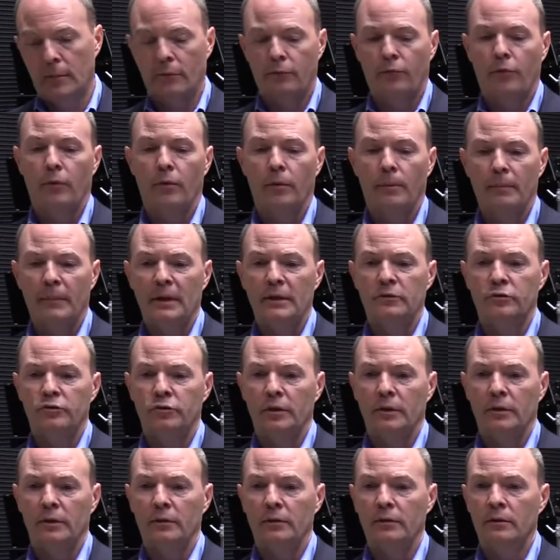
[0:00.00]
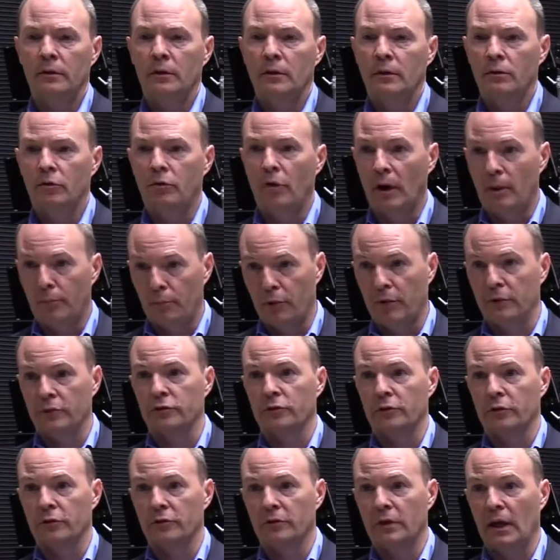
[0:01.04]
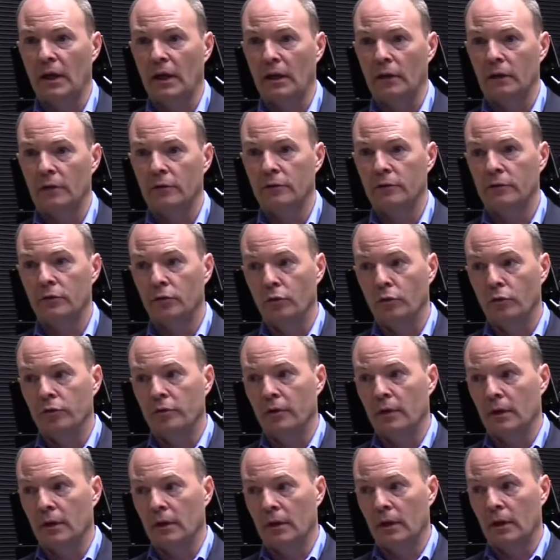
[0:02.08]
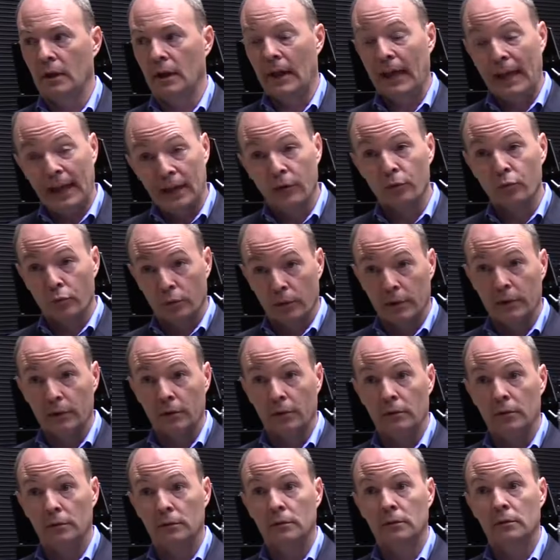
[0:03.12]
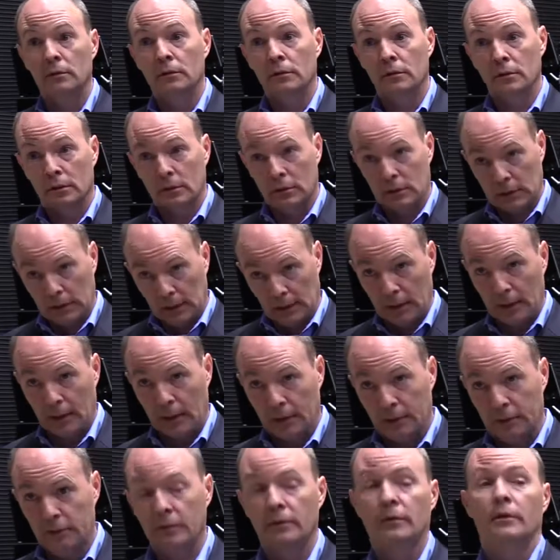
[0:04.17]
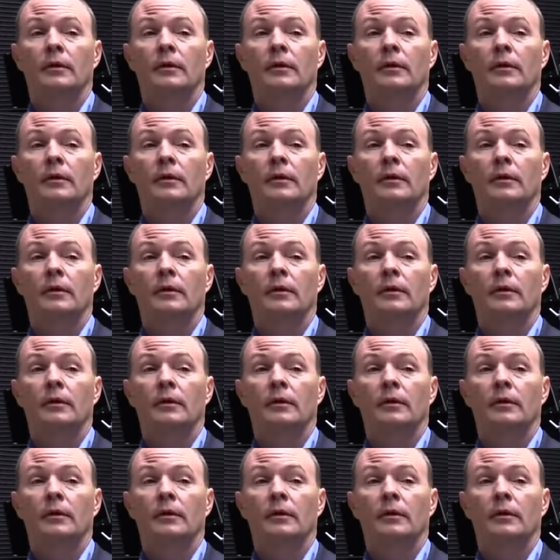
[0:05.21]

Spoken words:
before mentioned to operational status using a real client,